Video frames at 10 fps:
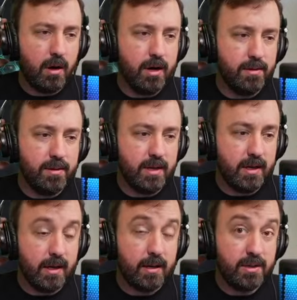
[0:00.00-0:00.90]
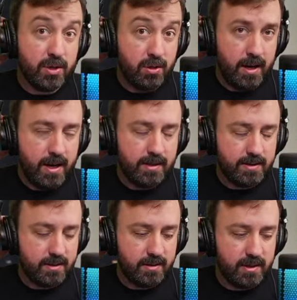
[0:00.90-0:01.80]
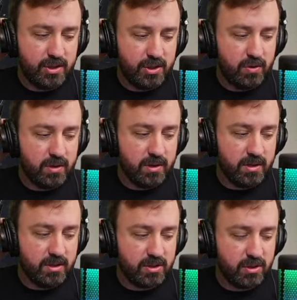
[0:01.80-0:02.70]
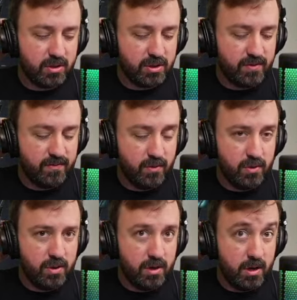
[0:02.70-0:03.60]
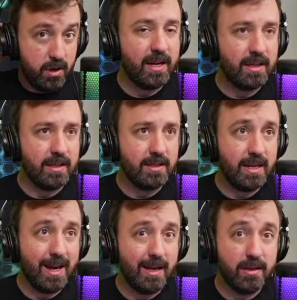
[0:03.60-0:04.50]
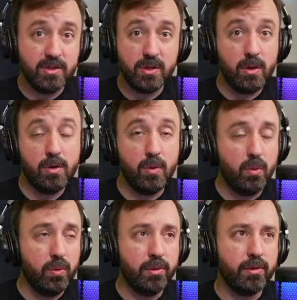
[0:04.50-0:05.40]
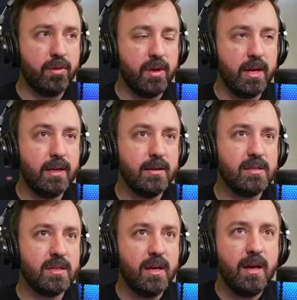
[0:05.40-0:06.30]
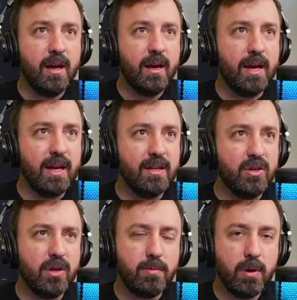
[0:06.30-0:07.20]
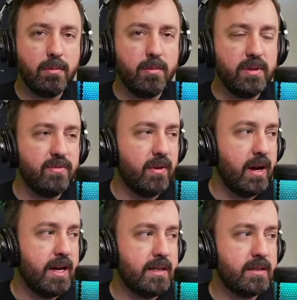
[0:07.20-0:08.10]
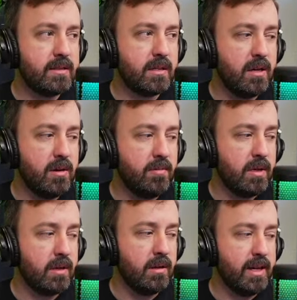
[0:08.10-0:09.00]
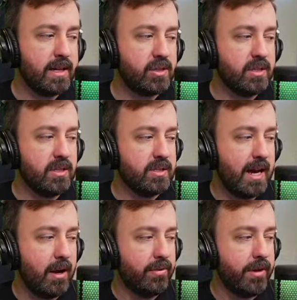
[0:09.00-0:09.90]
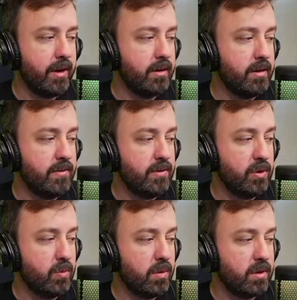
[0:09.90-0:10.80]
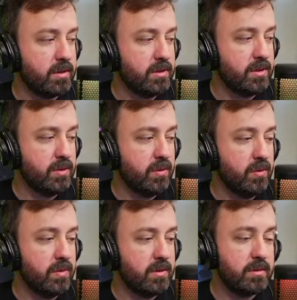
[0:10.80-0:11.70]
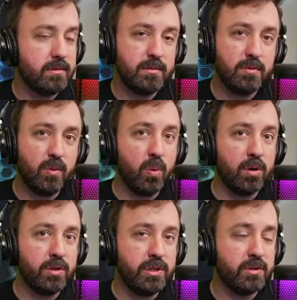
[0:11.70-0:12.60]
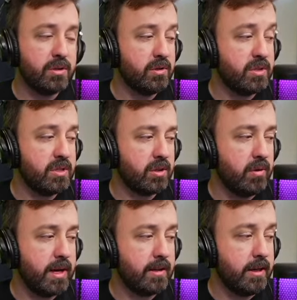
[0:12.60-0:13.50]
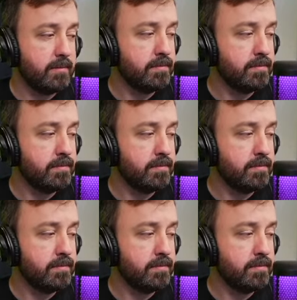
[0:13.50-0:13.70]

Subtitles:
on the internet that you could search for that contains older things. And you could probably find some collections out there if you were to word your searches correctly.